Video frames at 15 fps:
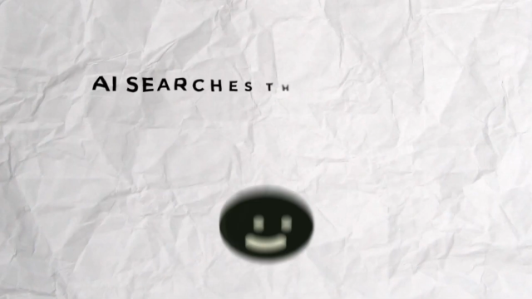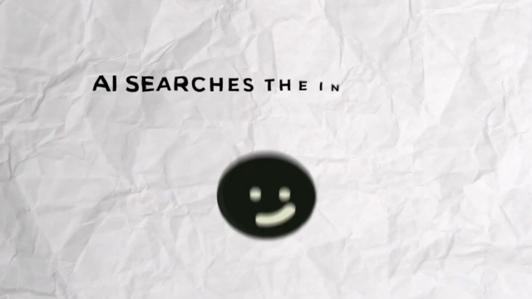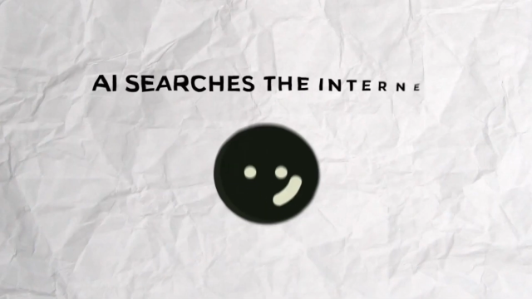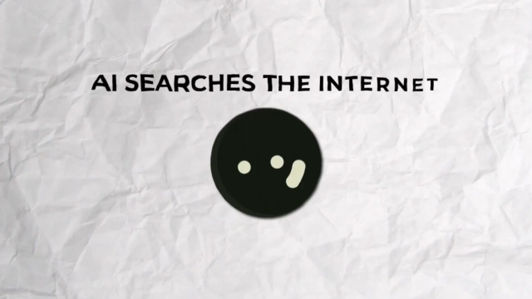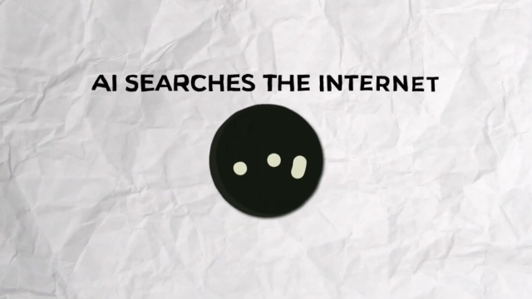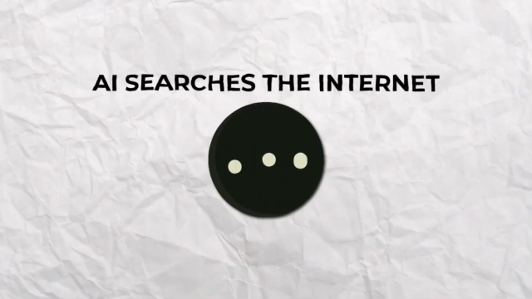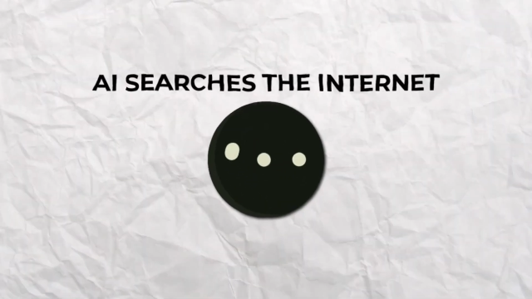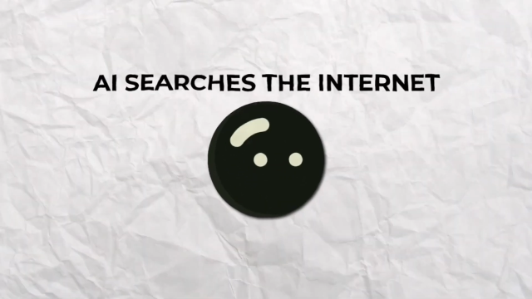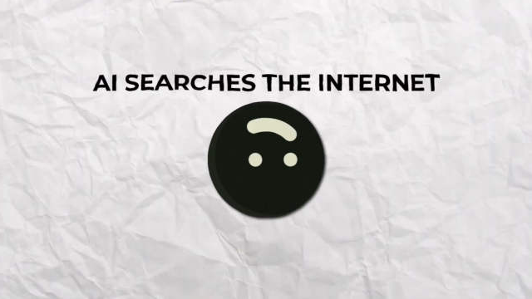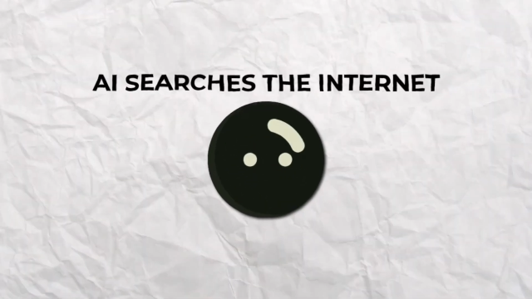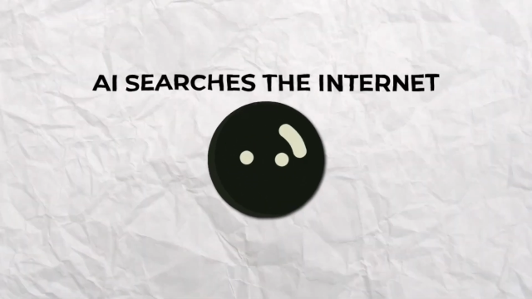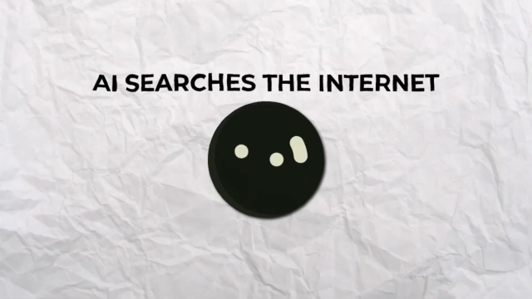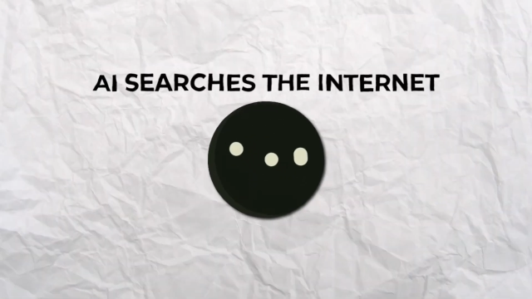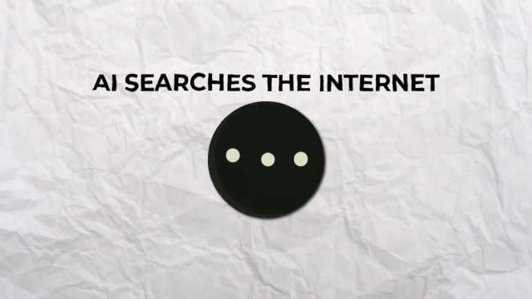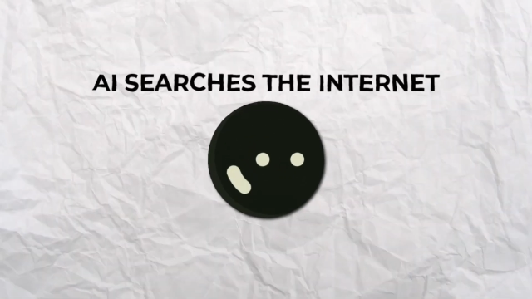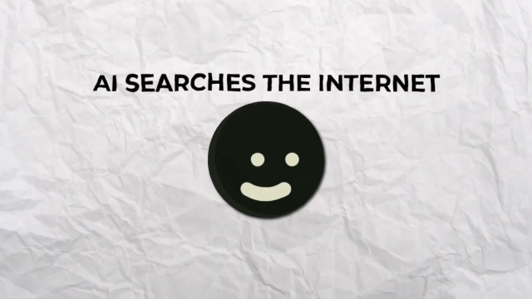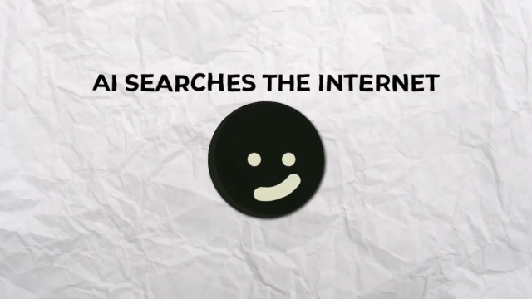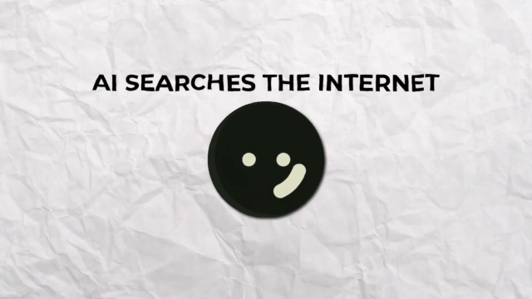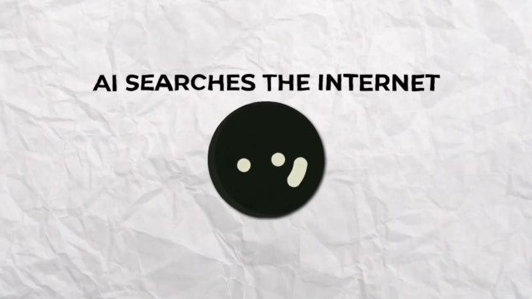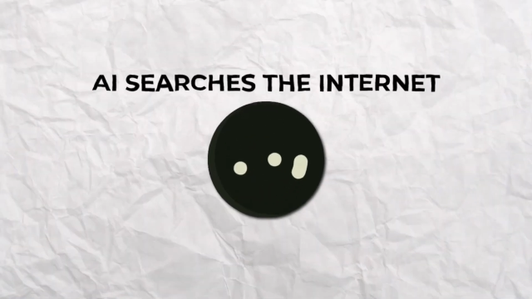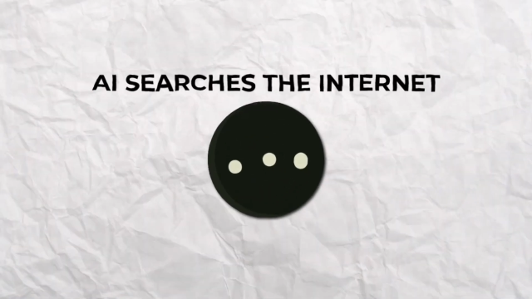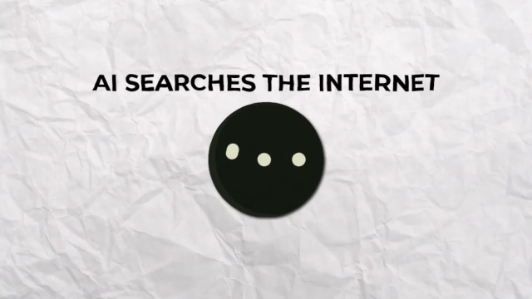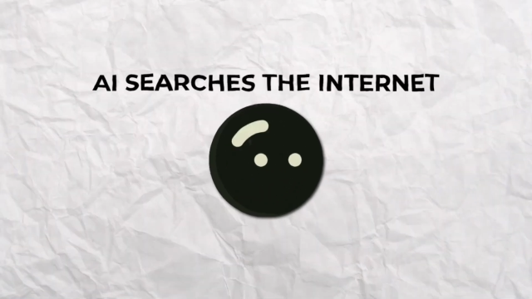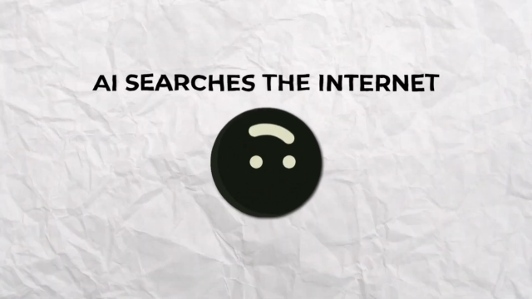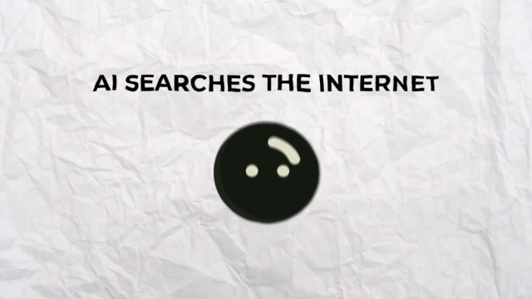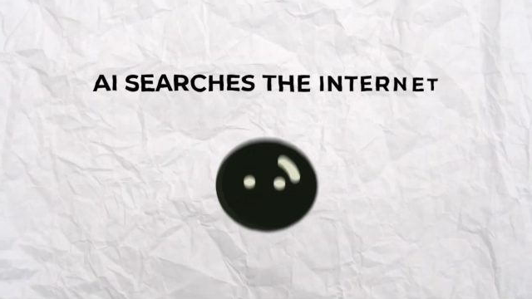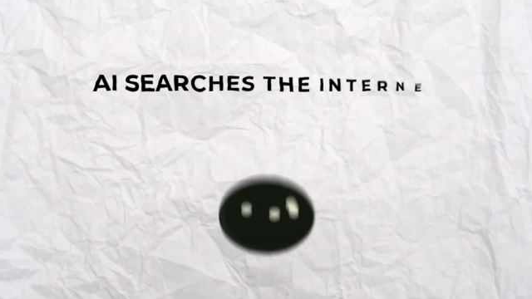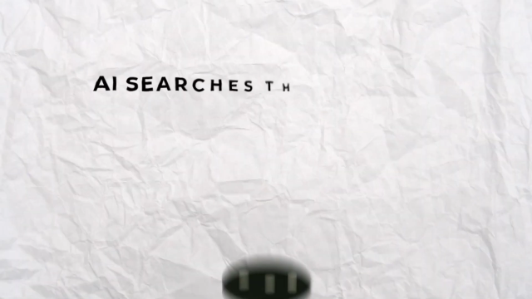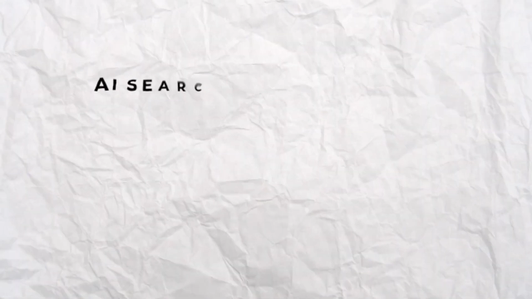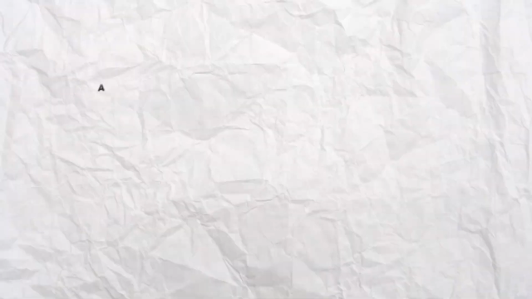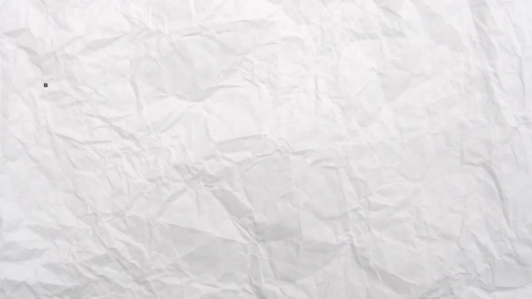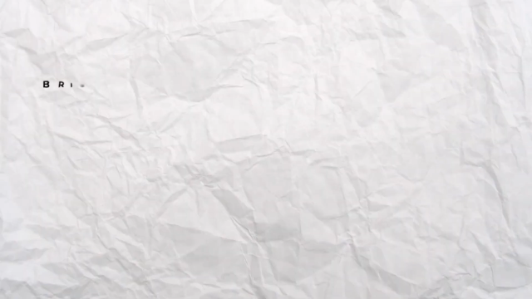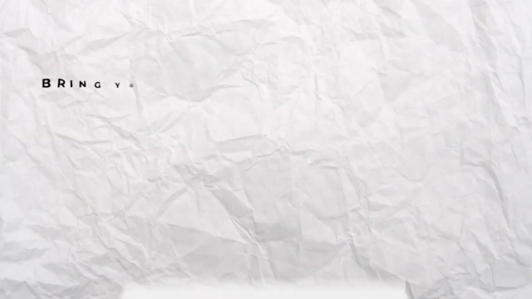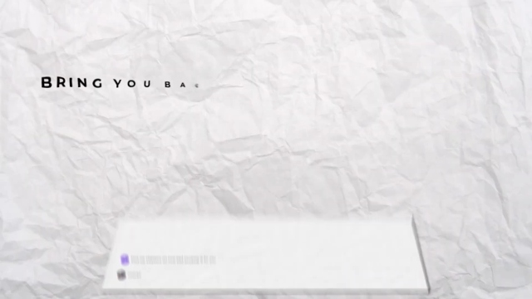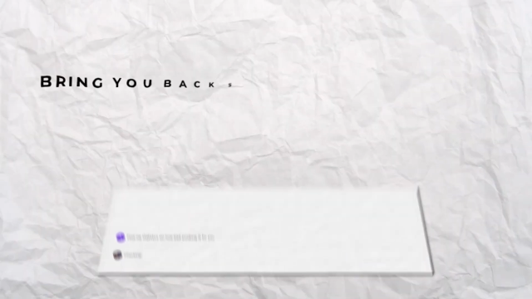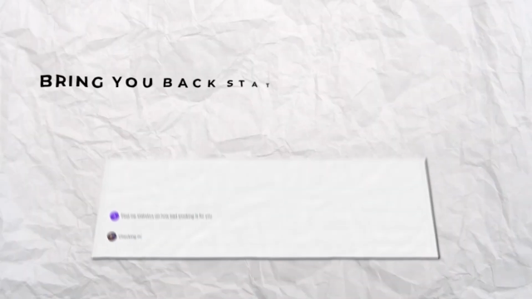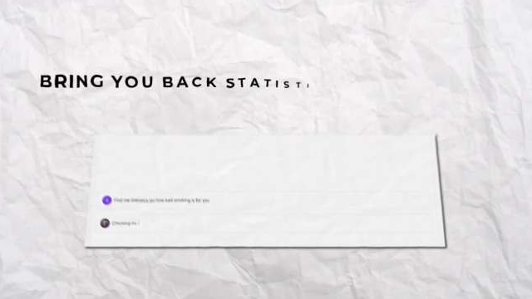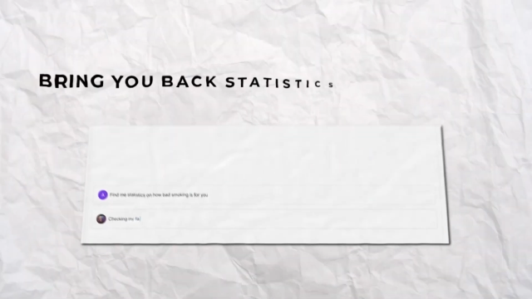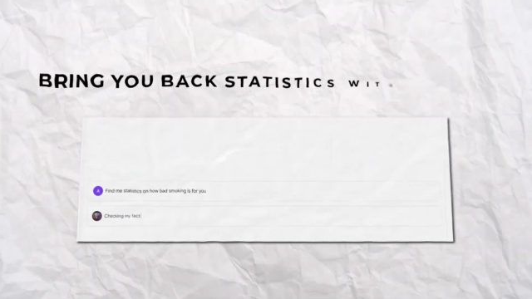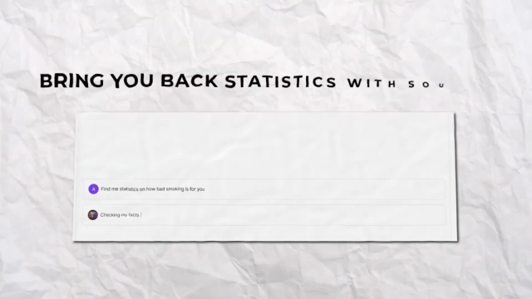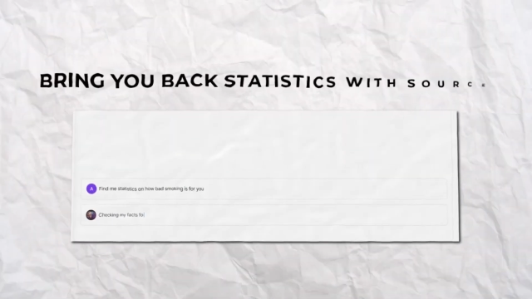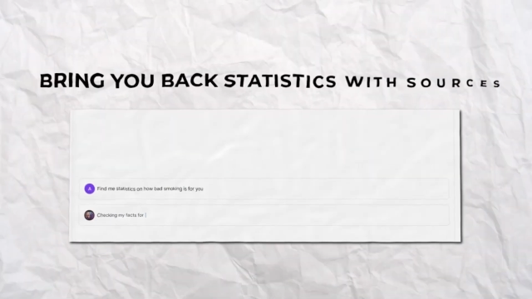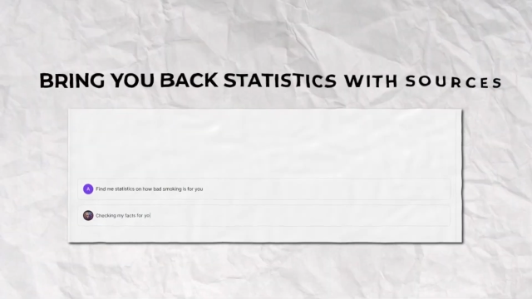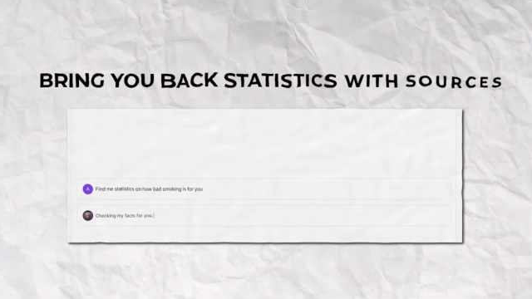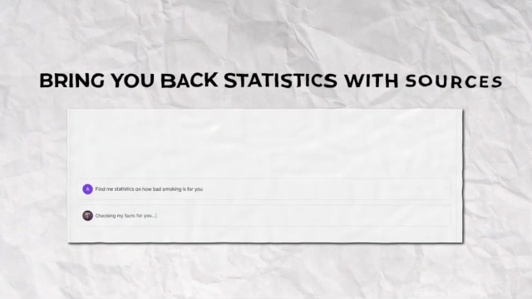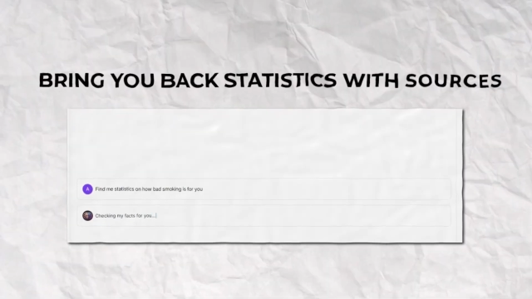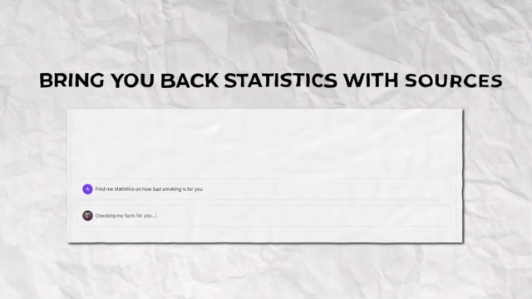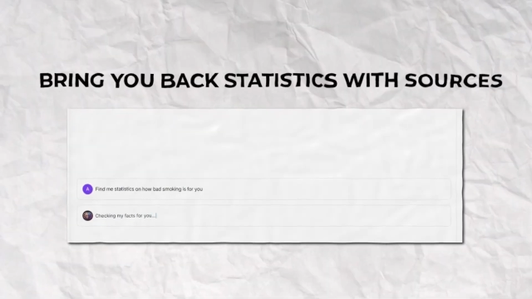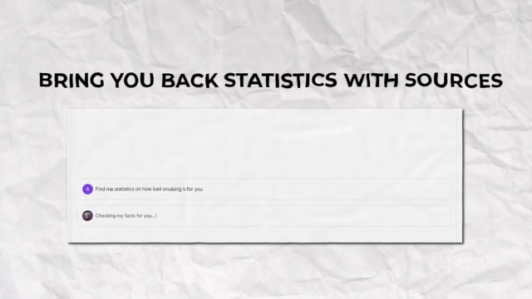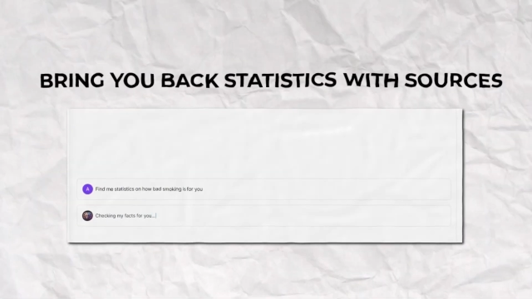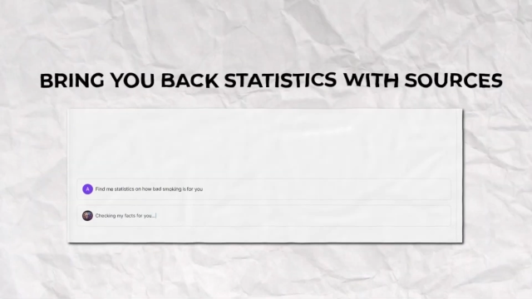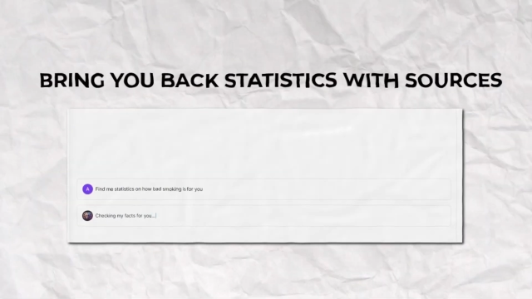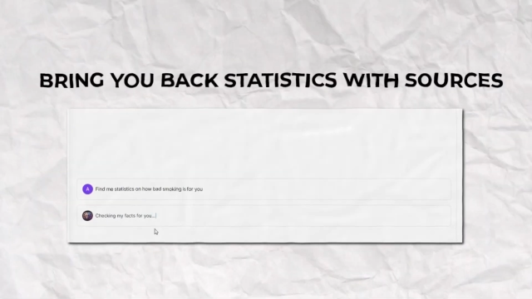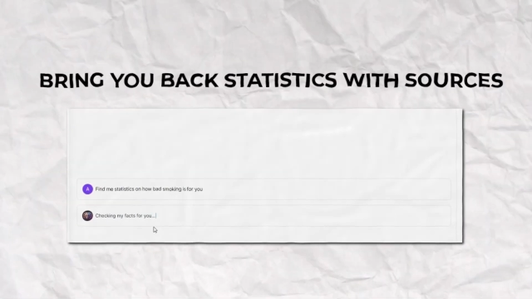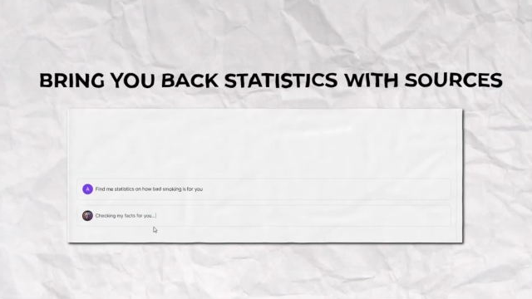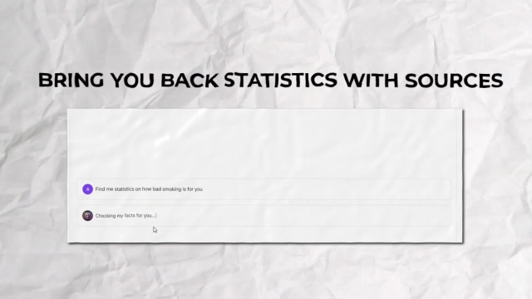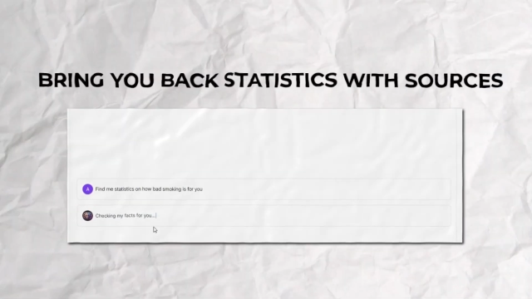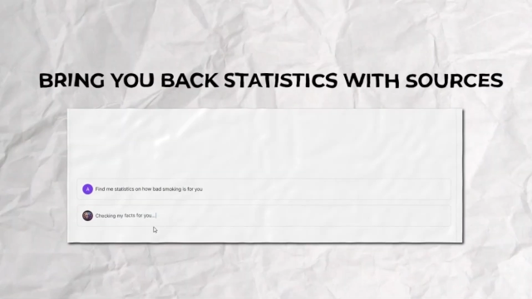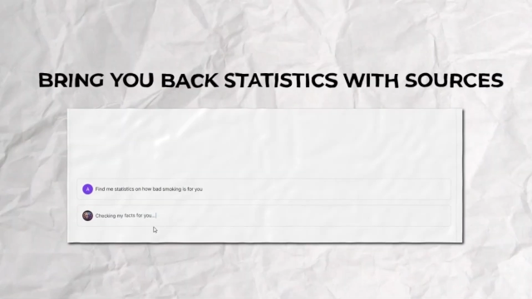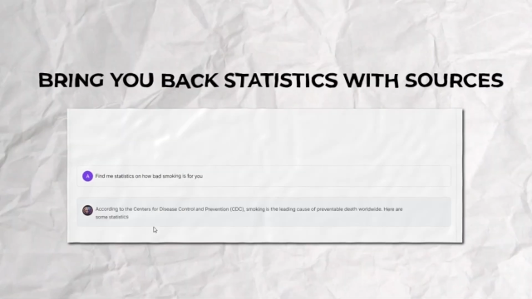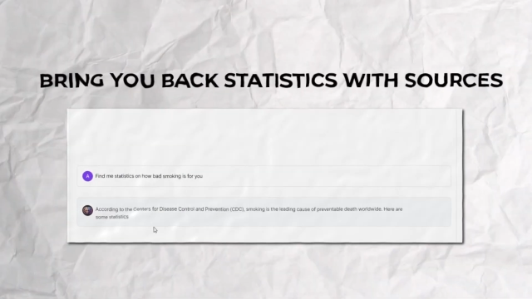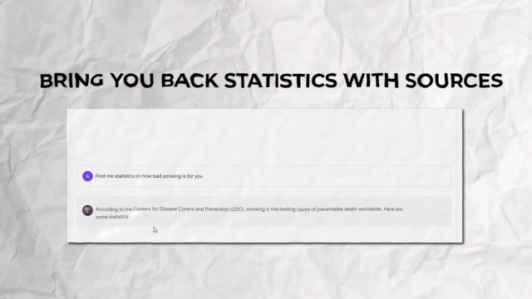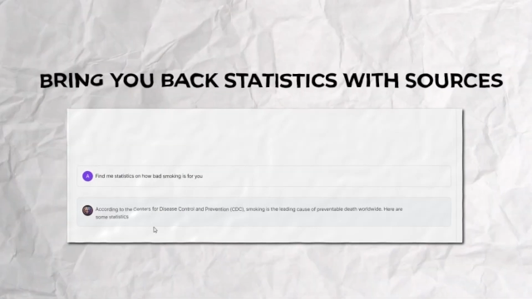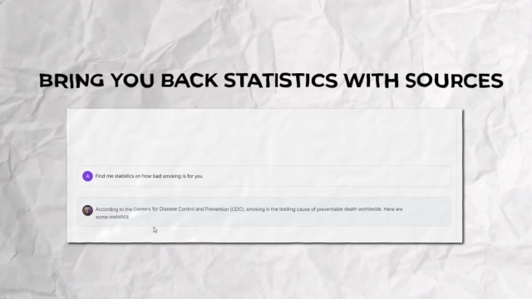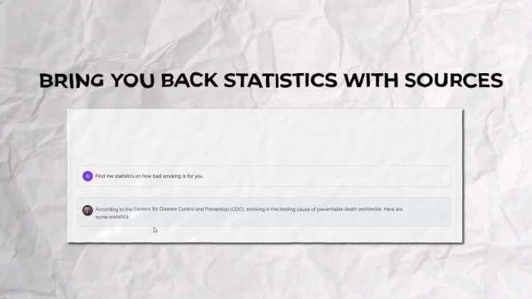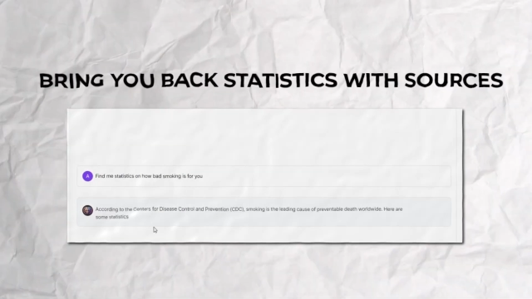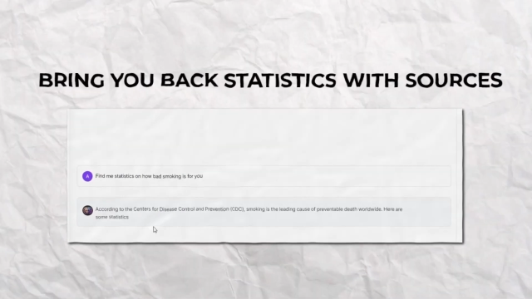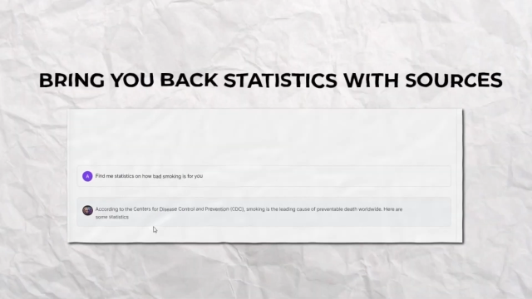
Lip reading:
(no speaker visible)